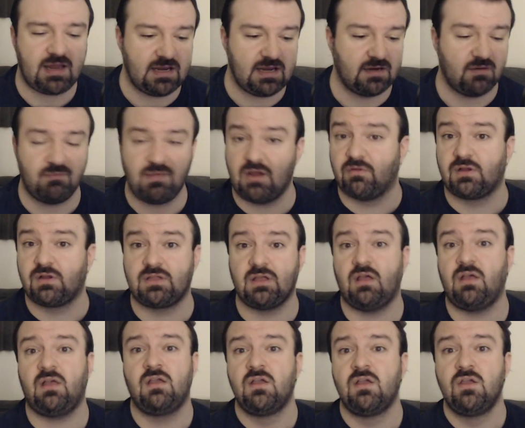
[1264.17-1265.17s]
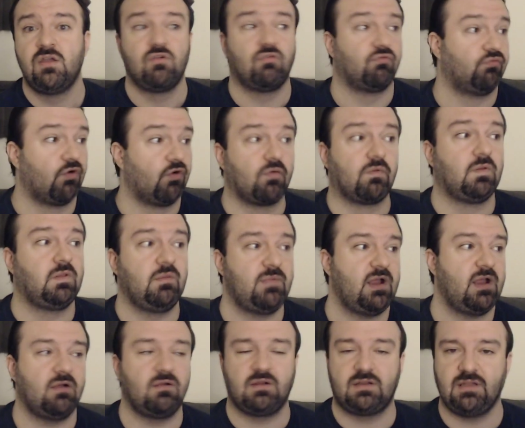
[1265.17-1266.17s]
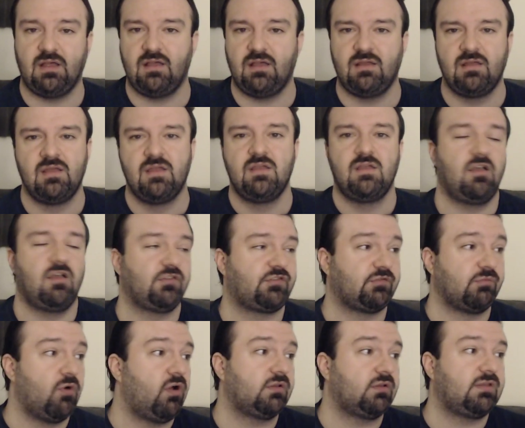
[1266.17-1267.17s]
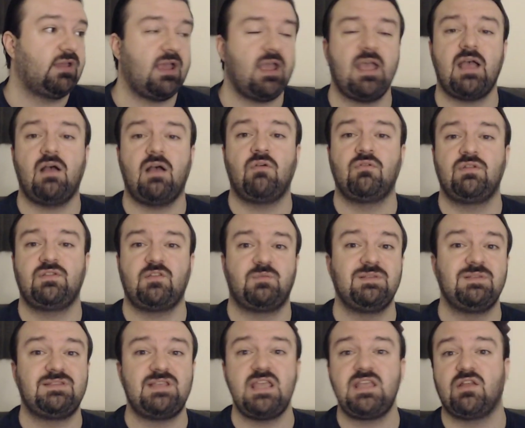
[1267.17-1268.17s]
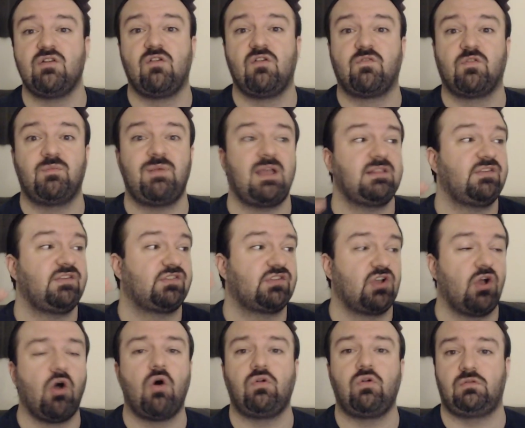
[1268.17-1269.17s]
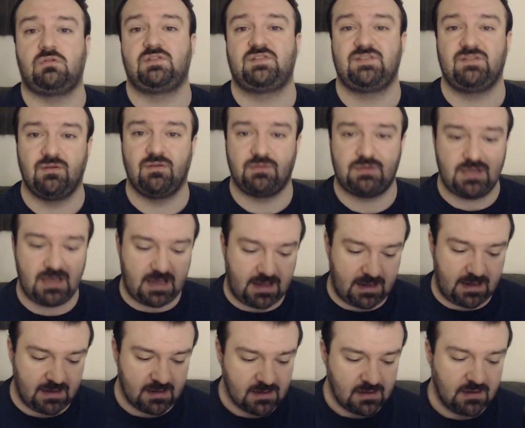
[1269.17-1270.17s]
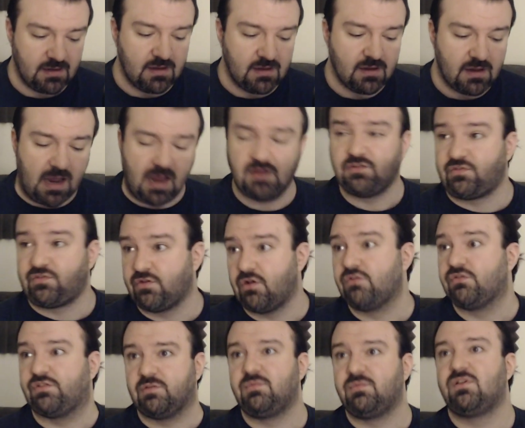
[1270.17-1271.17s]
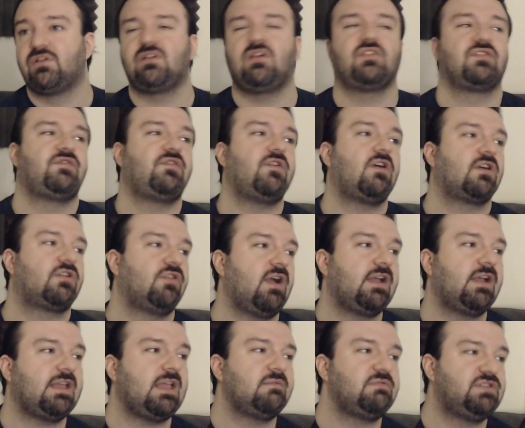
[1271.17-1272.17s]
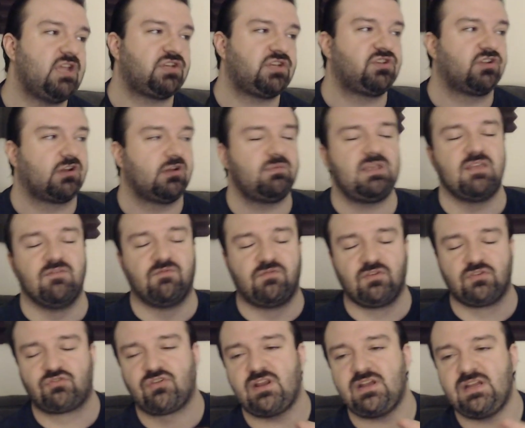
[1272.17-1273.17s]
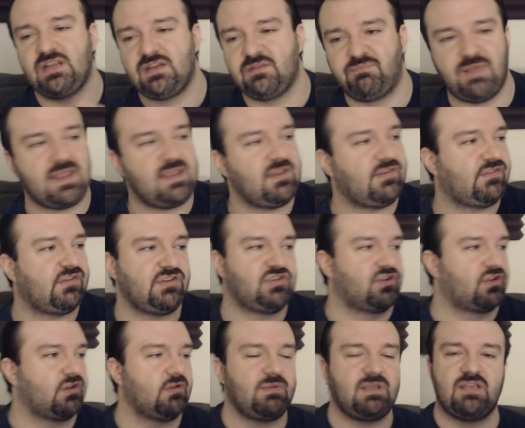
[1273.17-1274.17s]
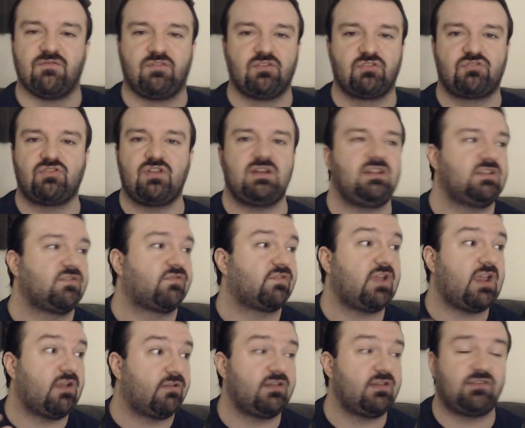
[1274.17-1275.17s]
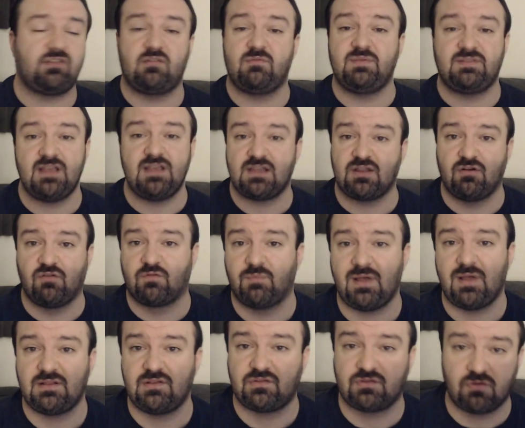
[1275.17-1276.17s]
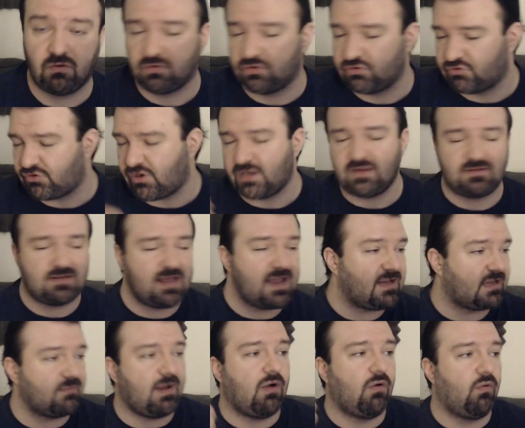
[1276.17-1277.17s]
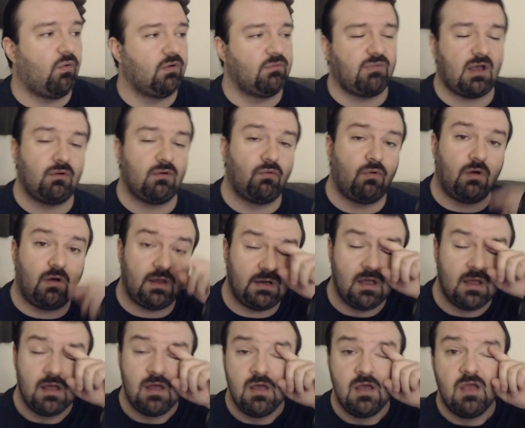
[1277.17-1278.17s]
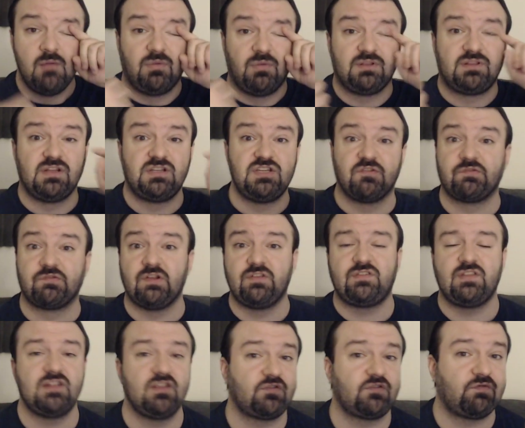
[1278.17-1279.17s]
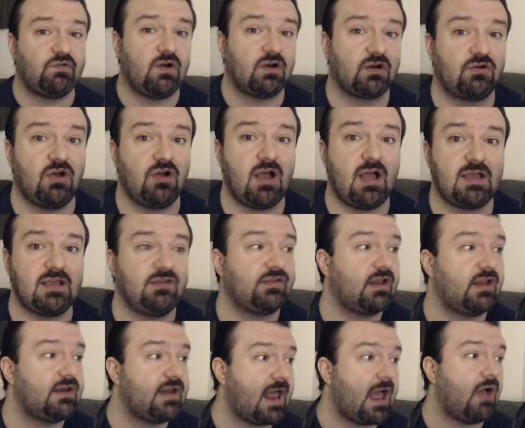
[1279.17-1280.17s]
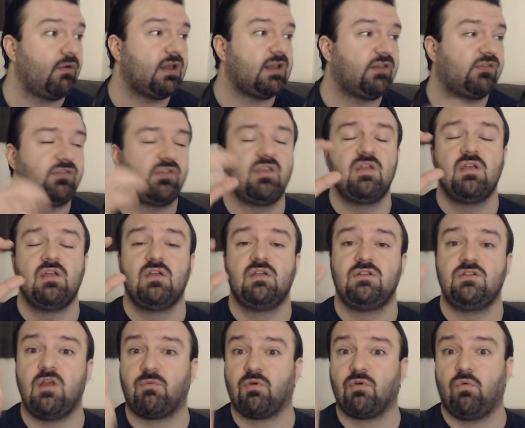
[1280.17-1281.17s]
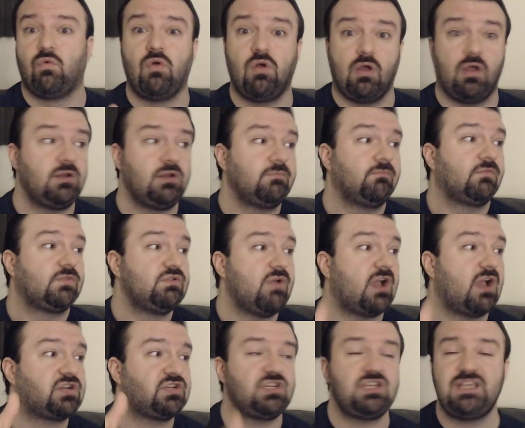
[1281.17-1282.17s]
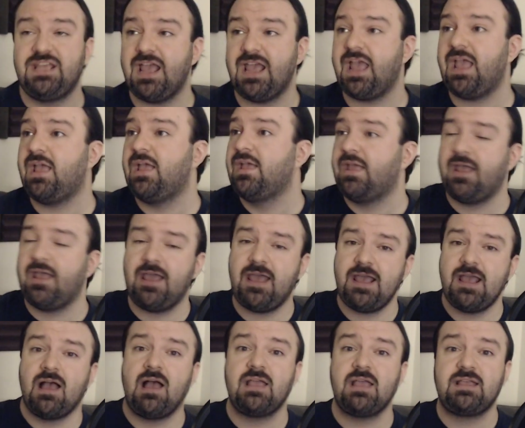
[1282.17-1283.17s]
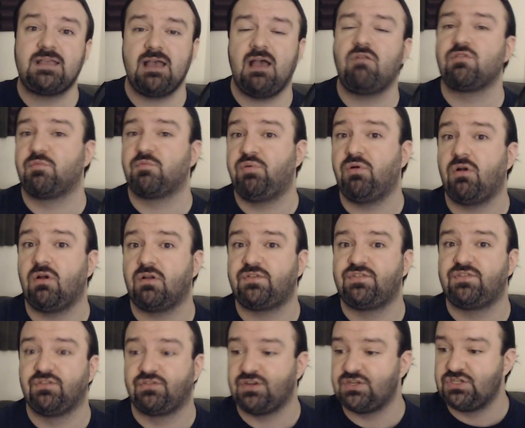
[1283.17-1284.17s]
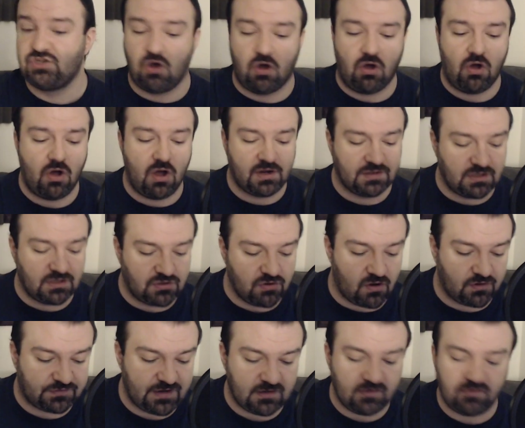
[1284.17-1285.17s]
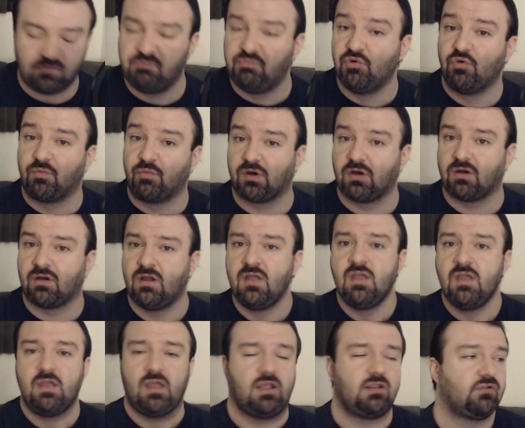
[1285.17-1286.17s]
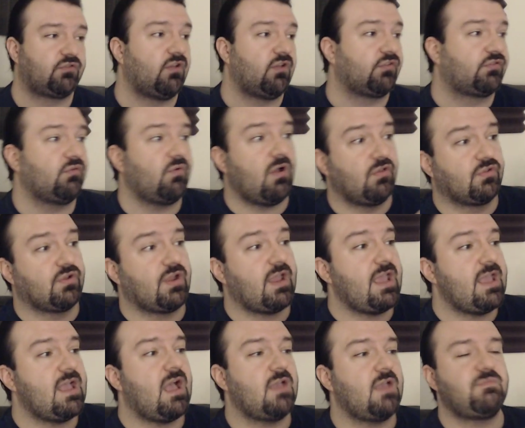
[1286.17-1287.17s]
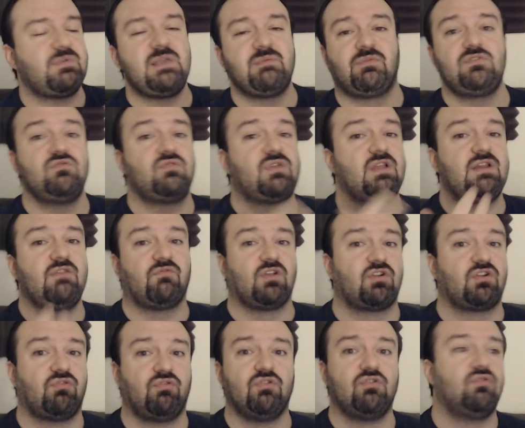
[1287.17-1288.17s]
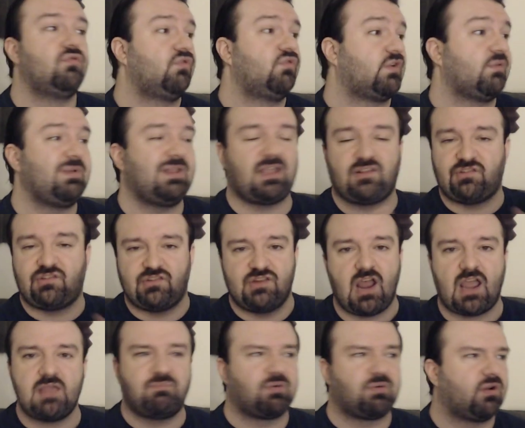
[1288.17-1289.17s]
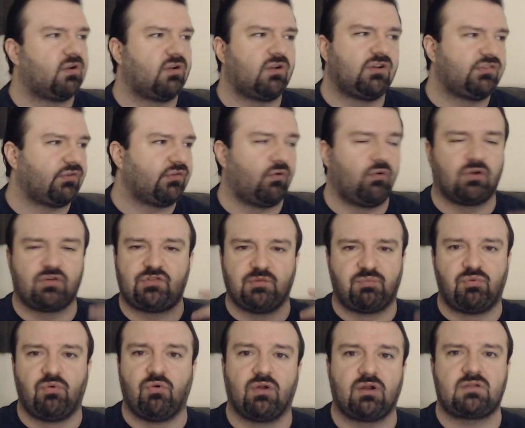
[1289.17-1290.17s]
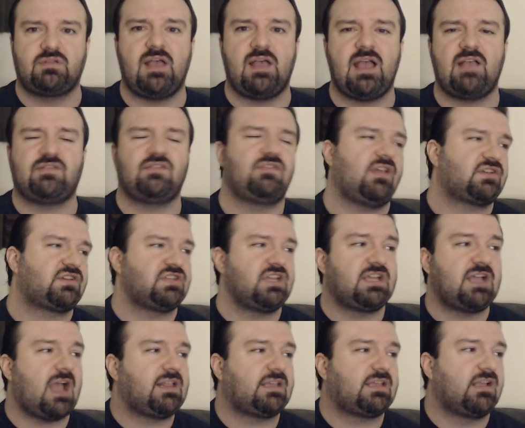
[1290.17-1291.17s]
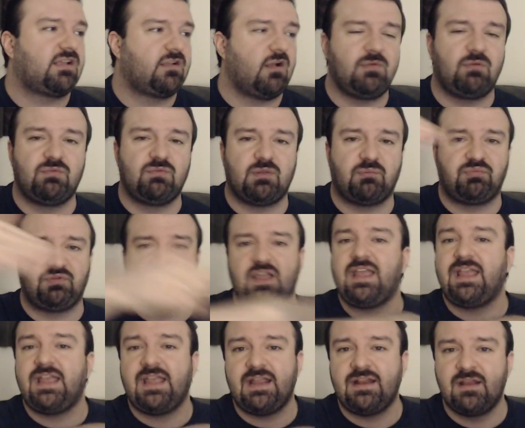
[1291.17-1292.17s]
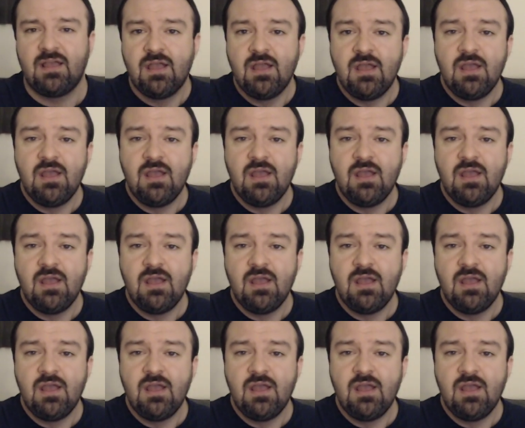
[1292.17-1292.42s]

in America, rural America, a small town that's been taken over by this cult, okay? And so, similar to other Far Cry games, yes, you're going to be infiltrating bases, you're going to be infiltrating different areas that have been taken over by this cult and trying to take them out one by one. But the difference in this Far Cry is that now it's, number one, you actually get AI counterparts. There's a dog, and the dog's name is Boomer. And there's also other AI people you can recruit who could be like snipers or support classes. Actually, a guy that can come in with a plane,